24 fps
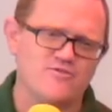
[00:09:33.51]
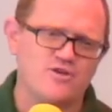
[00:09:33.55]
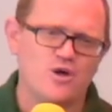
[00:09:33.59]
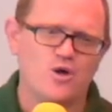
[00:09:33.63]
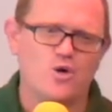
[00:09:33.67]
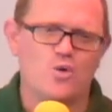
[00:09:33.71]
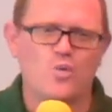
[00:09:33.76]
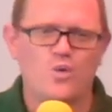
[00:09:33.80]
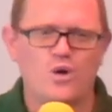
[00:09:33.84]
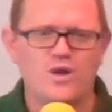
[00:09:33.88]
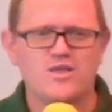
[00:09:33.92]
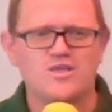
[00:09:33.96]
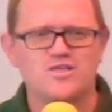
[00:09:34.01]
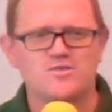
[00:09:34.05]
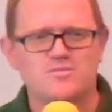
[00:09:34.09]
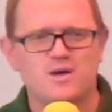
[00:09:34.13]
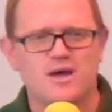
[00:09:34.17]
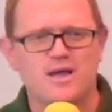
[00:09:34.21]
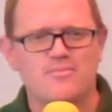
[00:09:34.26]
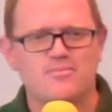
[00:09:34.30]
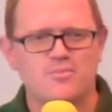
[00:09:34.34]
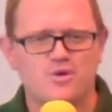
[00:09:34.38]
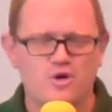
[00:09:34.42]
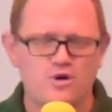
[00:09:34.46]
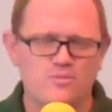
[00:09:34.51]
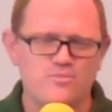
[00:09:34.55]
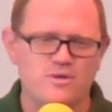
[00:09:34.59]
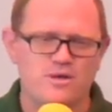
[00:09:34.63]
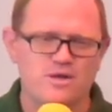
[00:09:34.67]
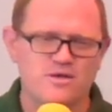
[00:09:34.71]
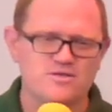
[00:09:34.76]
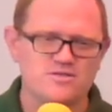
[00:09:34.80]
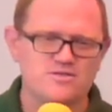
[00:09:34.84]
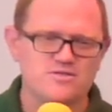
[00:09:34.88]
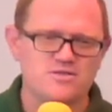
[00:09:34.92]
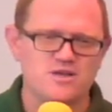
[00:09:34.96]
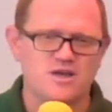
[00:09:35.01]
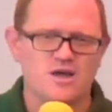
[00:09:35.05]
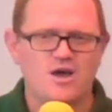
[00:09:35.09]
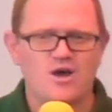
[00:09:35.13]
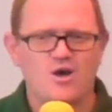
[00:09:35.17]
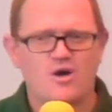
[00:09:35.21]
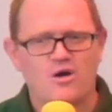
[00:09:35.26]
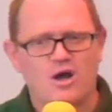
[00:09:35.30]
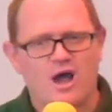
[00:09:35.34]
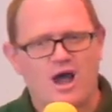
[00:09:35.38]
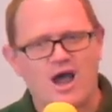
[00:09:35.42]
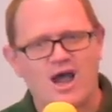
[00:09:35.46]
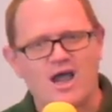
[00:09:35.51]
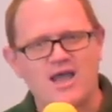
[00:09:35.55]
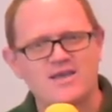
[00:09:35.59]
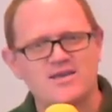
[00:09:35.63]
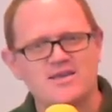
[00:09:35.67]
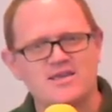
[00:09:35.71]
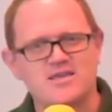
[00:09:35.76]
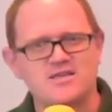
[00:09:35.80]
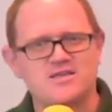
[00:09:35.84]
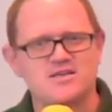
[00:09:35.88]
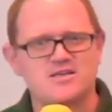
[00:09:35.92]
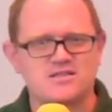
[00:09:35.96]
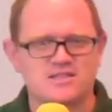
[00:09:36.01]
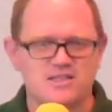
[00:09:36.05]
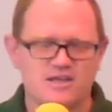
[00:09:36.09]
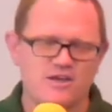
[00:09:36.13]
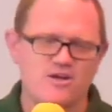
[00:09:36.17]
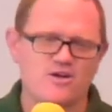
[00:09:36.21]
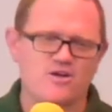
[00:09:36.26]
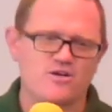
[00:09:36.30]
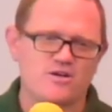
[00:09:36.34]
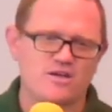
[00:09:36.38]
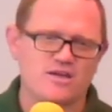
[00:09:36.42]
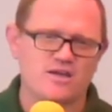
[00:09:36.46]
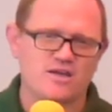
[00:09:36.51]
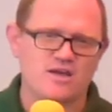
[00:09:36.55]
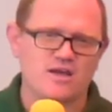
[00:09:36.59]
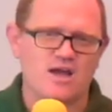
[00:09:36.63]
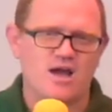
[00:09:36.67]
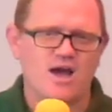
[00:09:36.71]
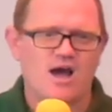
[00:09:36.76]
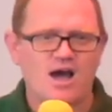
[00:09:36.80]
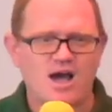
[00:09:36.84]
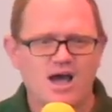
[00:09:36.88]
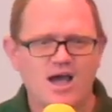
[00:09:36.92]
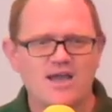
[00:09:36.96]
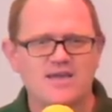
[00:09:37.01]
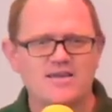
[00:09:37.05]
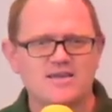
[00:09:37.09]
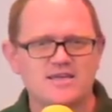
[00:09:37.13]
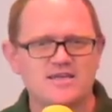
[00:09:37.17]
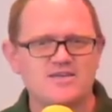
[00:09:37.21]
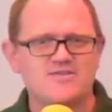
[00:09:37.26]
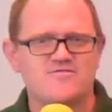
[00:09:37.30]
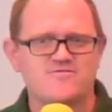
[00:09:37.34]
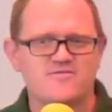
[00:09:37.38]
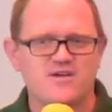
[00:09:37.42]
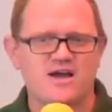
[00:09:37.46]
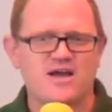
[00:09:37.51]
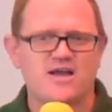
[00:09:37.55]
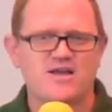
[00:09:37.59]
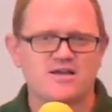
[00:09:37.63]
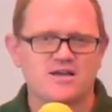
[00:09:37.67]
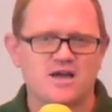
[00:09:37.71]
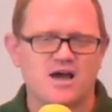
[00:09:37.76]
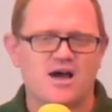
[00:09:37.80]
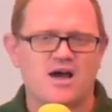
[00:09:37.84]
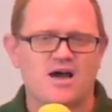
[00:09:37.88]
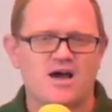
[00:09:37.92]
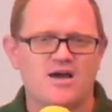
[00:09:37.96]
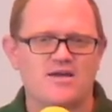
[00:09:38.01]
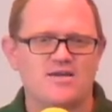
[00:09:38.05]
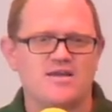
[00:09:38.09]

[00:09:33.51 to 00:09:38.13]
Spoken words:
What is my purpose? I need clarity. I need to find God.